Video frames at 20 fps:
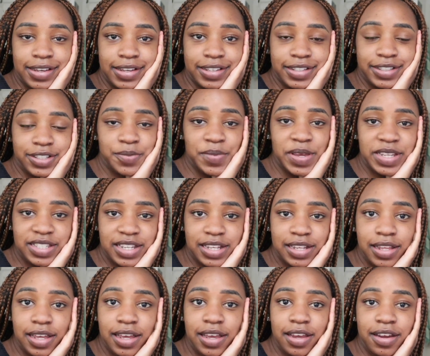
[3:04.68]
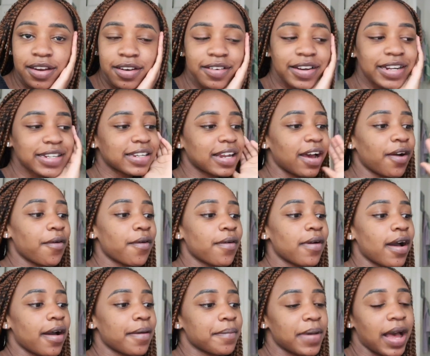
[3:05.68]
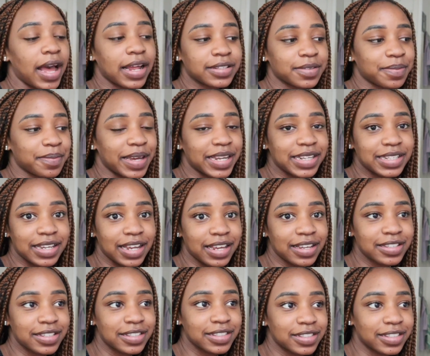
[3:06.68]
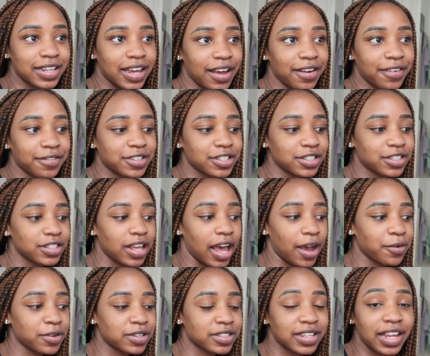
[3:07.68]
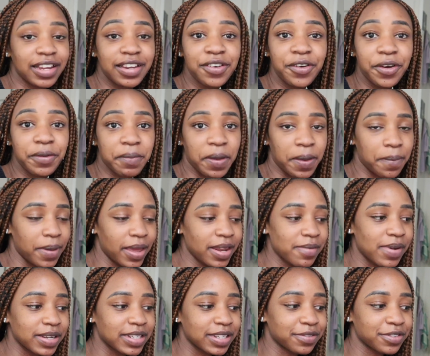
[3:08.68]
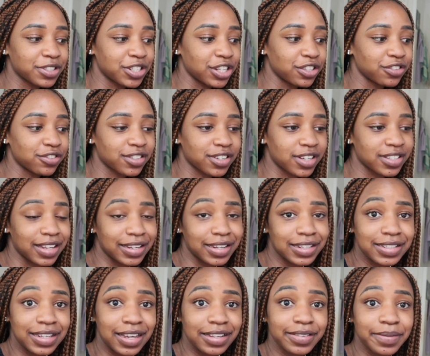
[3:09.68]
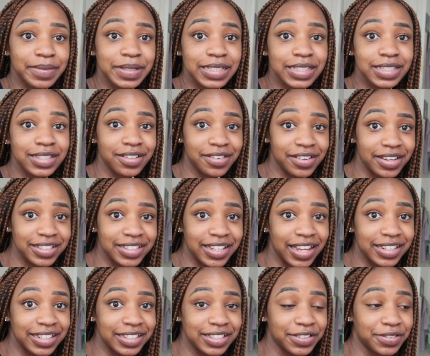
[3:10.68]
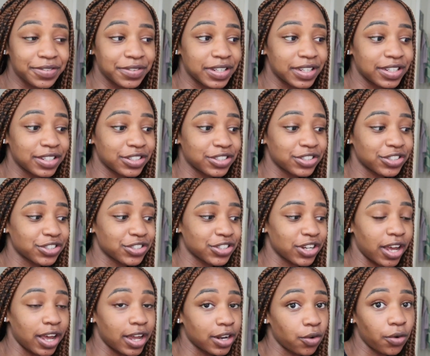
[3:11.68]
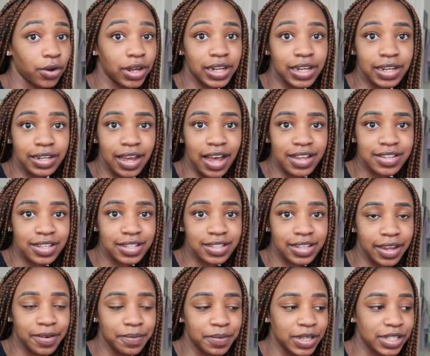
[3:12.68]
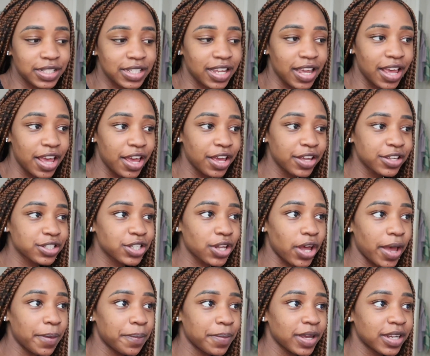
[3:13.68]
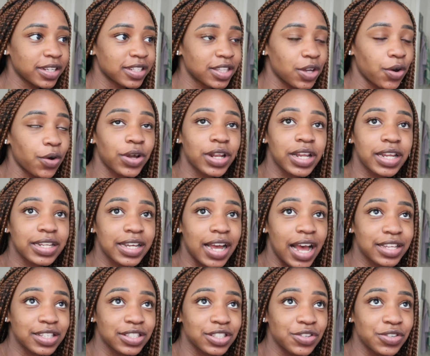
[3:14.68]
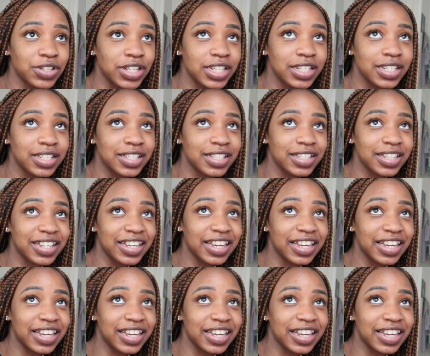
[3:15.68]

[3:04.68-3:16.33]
So basically right now I'm at my desk. I was studying on my bed, but I've changed because I need to get a bit serious. I need to finish an oil and gas assignment. So I picked the oil and gas unit,